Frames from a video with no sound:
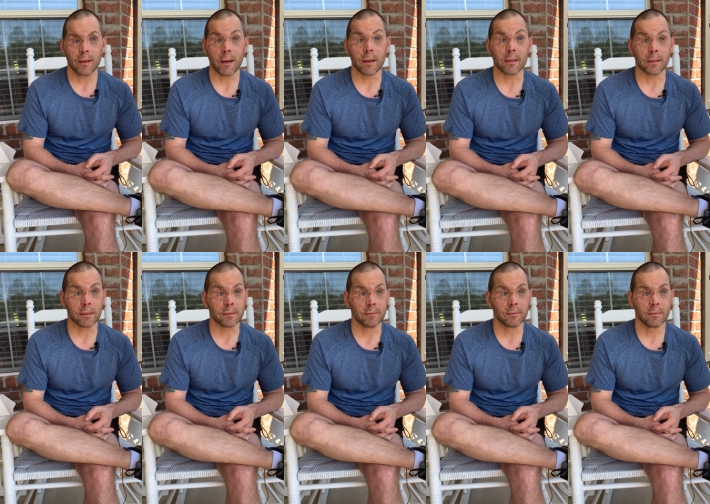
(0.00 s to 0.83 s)

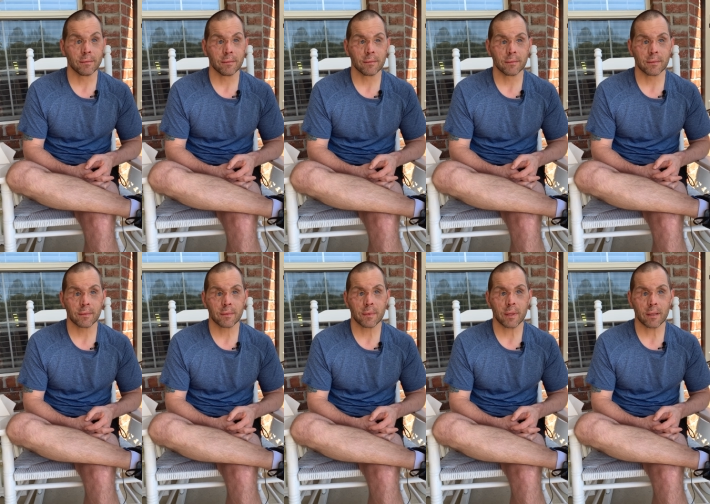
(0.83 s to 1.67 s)
and
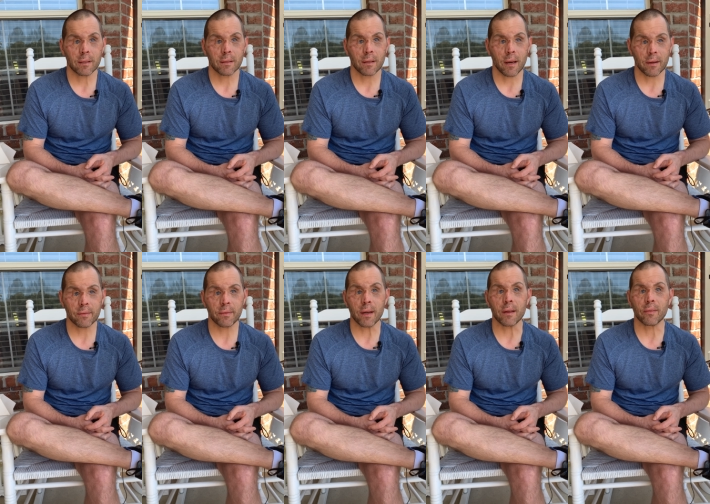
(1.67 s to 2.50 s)
have
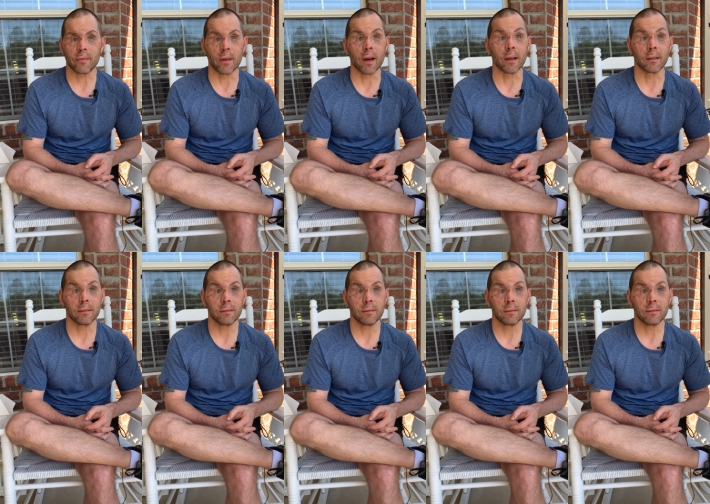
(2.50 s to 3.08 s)
faith that